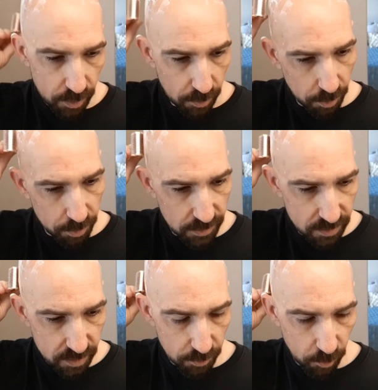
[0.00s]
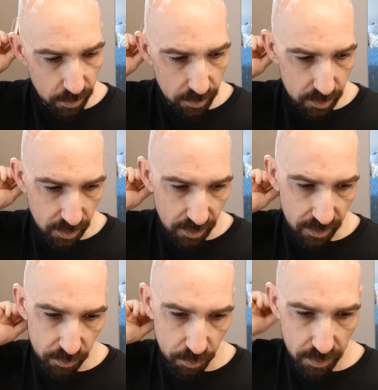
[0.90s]
probably somewhere in
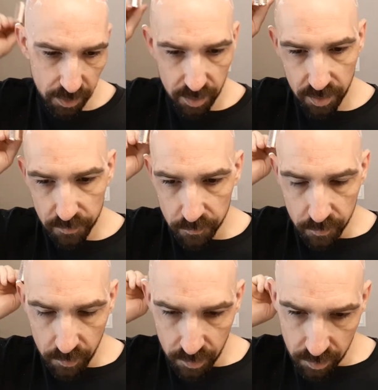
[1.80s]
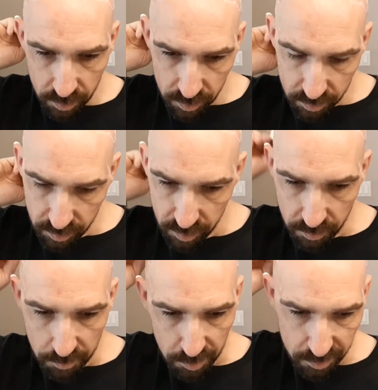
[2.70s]
line with
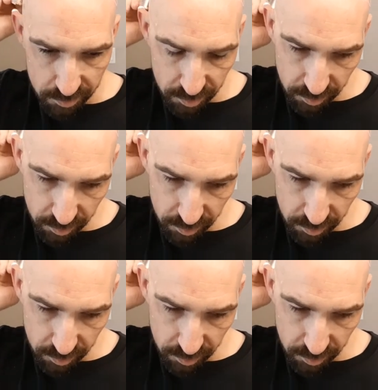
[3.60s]
a Merkur